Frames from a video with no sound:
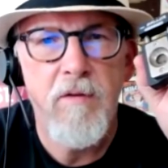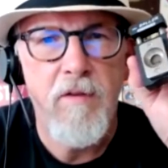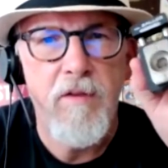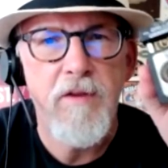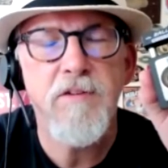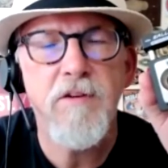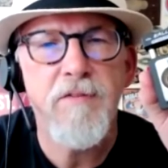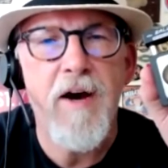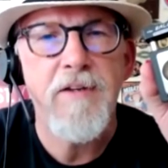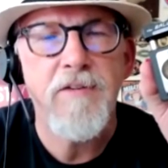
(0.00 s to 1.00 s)
This
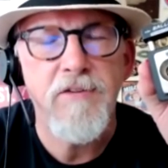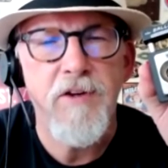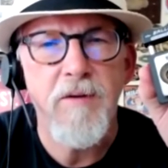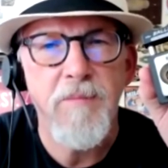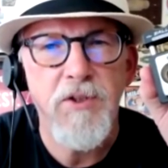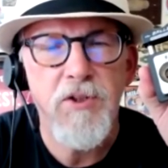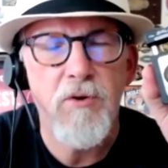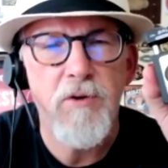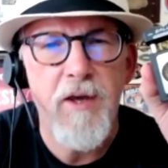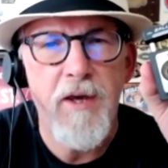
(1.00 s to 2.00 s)
device is going to be
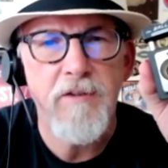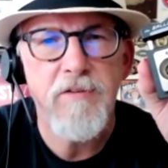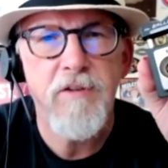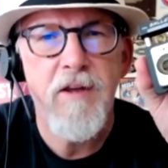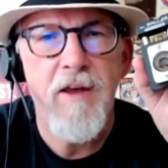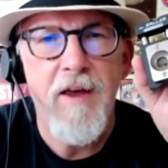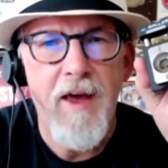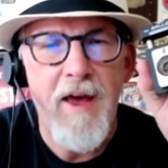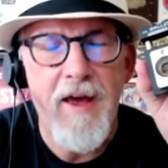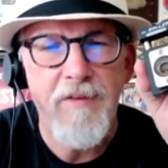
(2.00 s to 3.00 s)
showcased
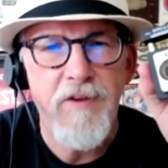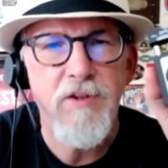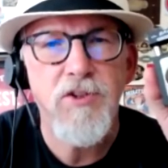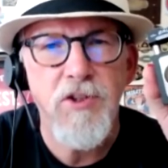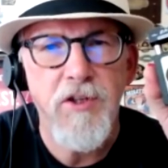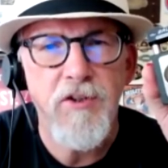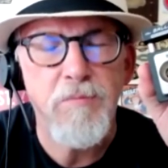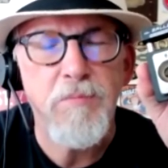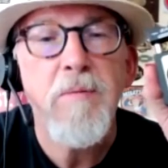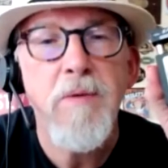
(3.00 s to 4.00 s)
at this year's
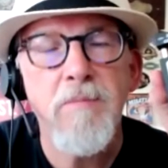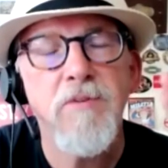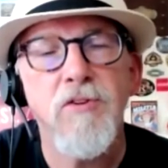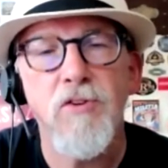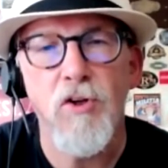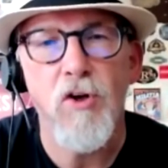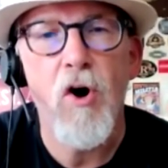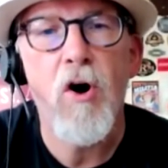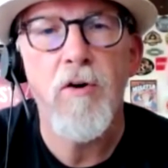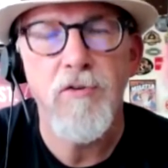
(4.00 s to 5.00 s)
Premium
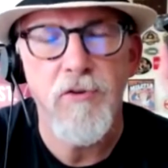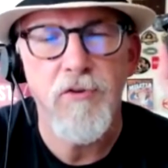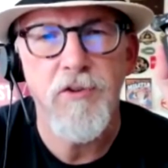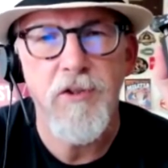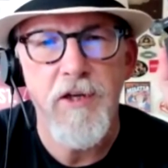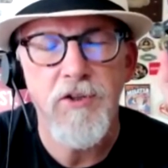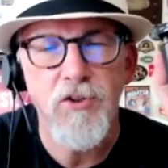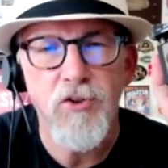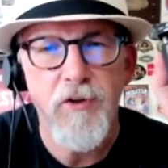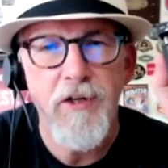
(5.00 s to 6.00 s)
Cigar Association
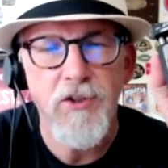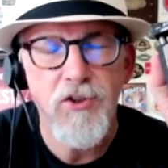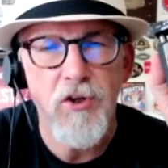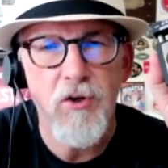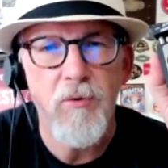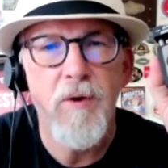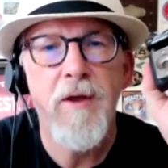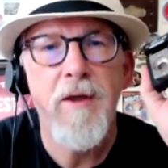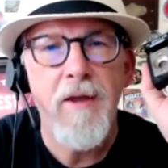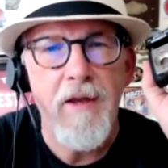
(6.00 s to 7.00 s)
trade show
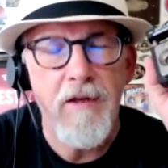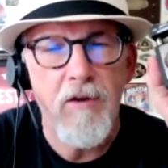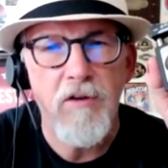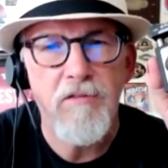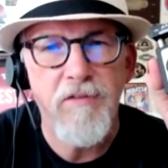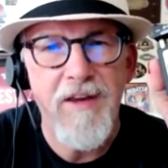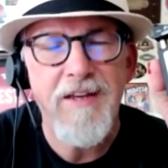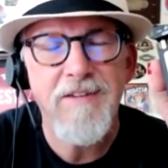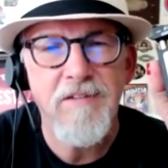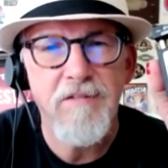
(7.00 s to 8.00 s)
in Las
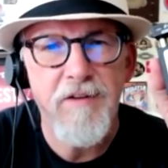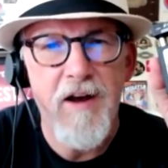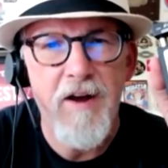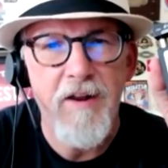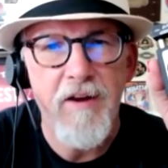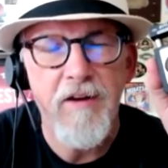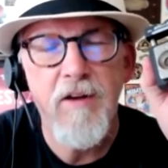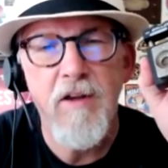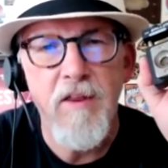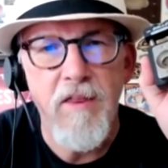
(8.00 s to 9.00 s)
Vegas, Nevada,
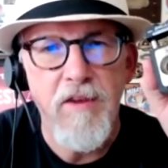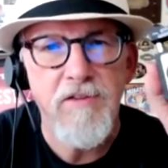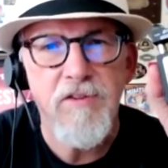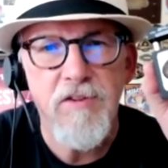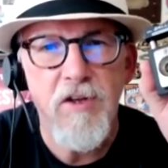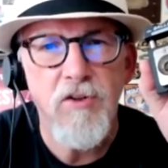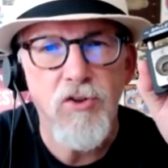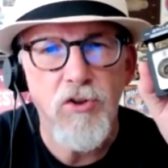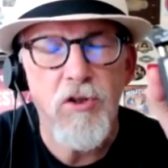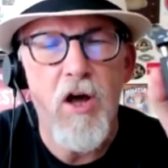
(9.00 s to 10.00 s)
this
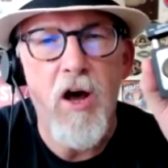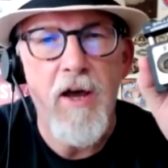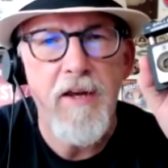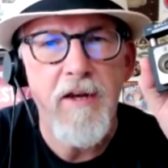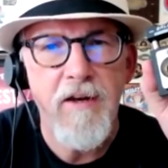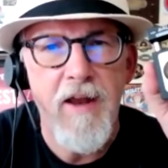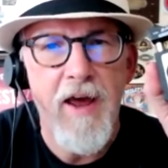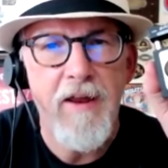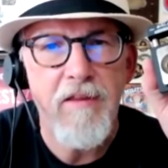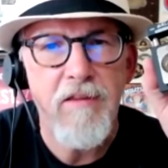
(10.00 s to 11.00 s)
July
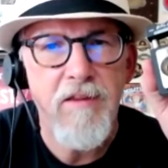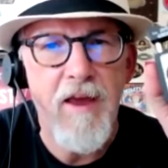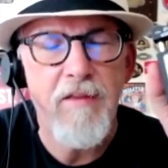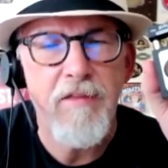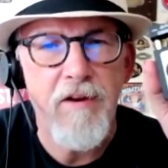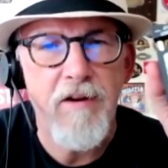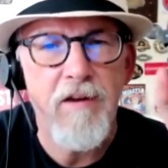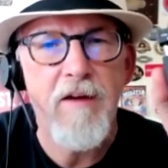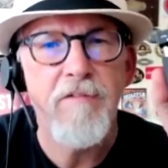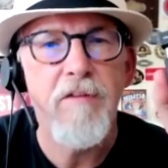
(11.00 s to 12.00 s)
9th, 10th, and
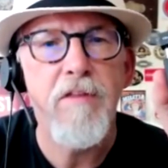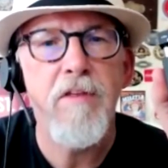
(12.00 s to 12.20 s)
11th.